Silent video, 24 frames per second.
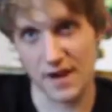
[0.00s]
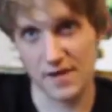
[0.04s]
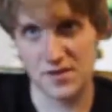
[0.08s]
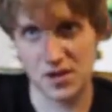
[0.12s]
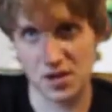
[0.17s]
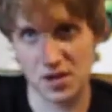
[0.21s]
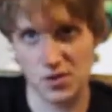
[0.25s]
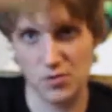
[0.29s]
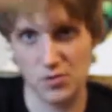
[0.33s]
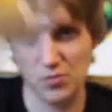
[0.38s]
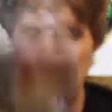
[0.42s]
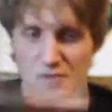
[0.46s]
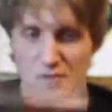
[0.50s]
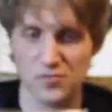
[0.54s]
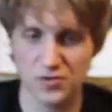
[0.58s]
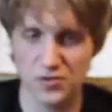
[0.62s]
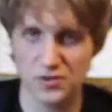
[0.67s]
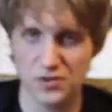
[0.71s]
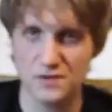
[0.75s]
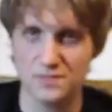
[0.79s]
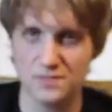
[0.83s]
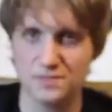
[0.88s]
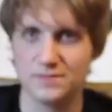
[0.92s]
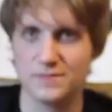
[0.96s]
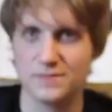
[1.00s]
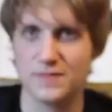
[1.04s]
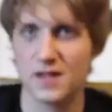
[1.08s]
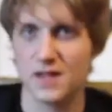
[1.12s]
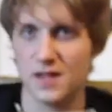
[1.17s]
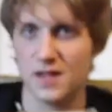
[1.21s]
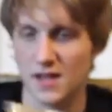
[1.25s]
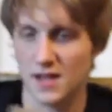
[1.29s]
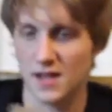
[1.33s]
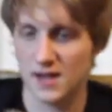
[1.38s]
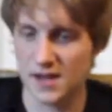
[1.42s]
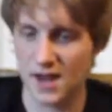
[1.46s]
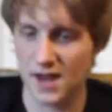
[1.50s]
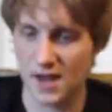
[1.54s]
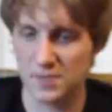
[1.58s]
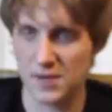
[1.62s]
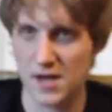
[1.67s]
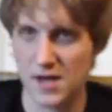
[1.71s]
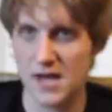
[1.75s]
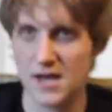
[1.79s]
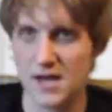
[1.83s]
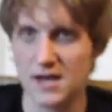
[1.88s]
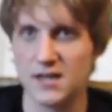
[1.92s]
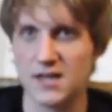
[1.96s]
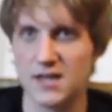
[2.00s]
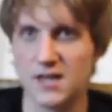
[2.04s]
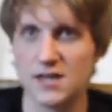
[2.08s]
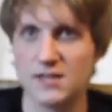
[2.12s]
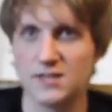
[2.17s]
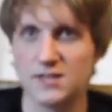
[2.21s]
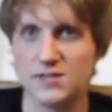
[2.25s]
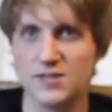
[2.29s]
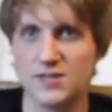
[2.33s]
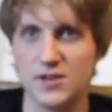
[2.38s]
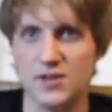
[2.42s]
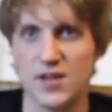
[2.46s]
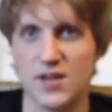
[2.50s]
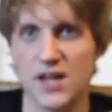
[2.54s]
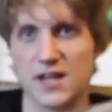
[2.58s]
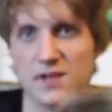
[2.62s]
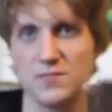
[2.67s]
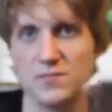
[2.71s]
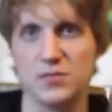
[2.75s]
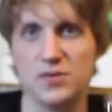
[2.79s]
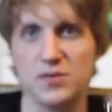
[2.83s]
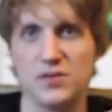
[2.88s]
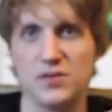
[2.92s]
$5 Wolverine, not bad. So that